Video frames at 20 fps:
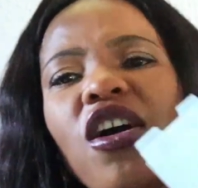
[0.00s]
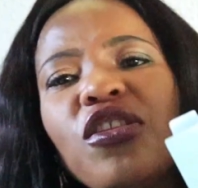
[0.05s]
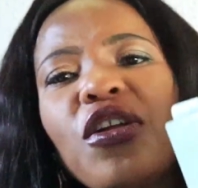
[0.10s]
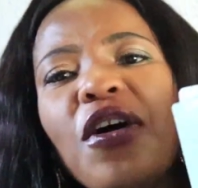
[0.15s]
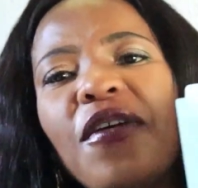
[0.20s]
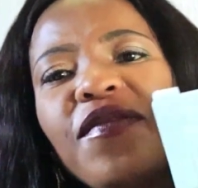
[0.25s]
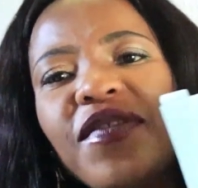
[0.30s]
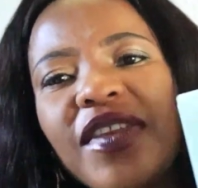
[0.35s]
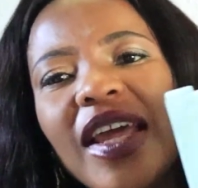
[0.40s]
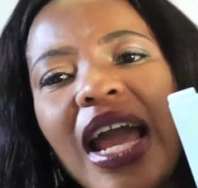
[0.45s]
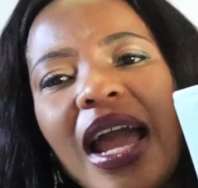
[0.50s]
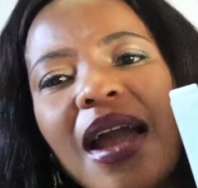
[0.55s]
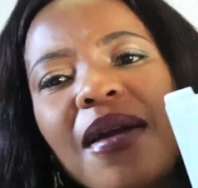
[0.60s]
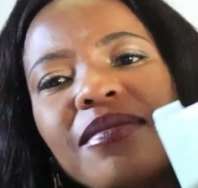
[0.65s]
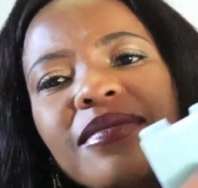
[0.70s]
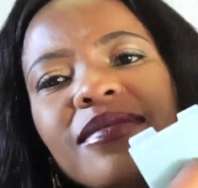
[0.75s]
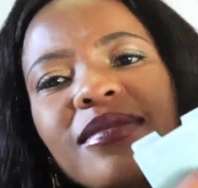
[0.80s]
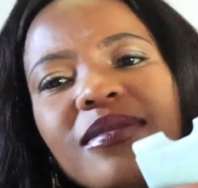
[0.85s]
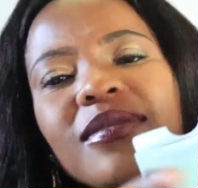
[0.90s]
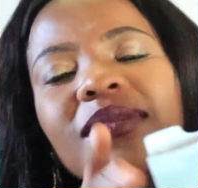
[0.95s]
All of
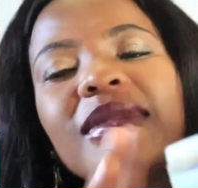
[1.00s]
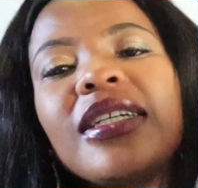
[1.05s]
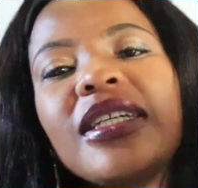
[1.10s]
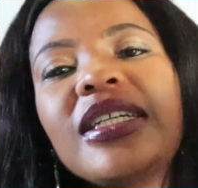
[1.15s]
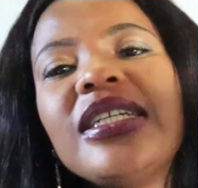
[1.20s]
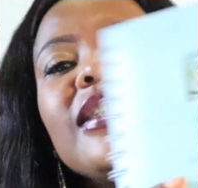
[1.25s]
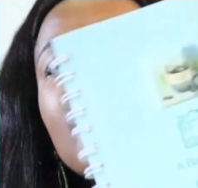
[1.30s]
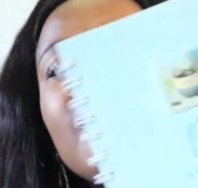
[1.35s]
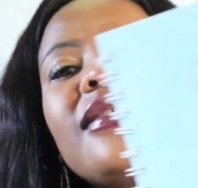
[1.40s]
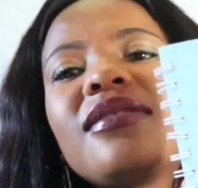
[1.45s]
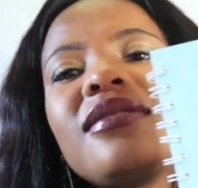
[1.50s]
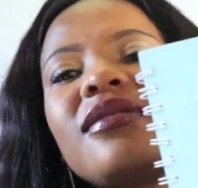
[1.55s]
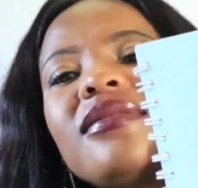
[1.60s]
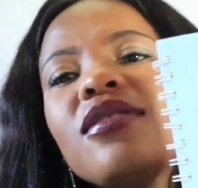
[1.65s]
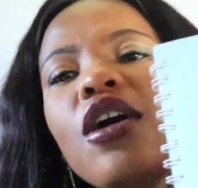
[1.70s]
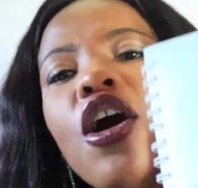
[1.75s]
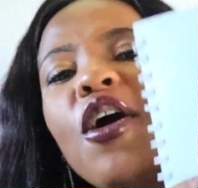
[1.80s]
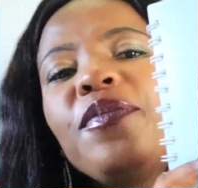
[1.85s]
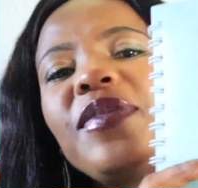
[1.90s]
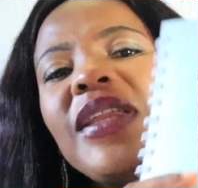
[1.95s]
them is
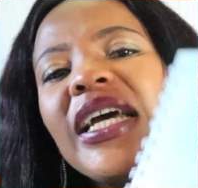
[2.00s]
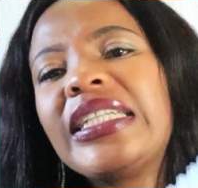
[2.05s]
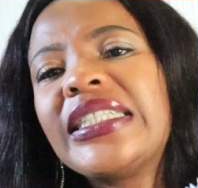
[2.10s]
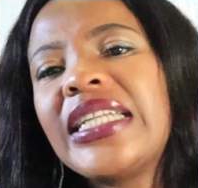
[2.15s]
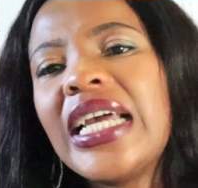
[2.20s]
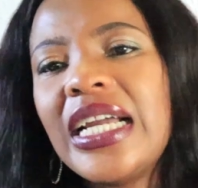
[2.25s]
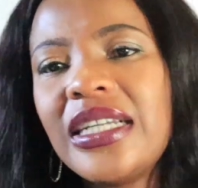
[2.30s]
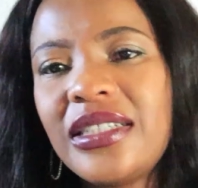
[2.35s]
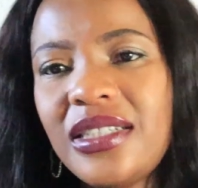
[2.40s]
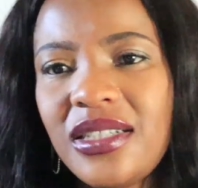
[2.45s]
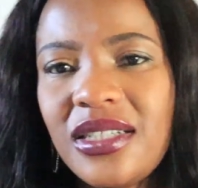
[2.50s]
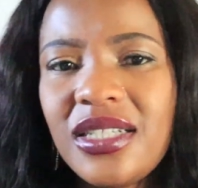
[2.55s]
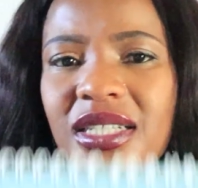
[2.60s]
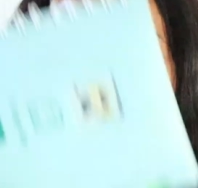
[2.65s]
updated.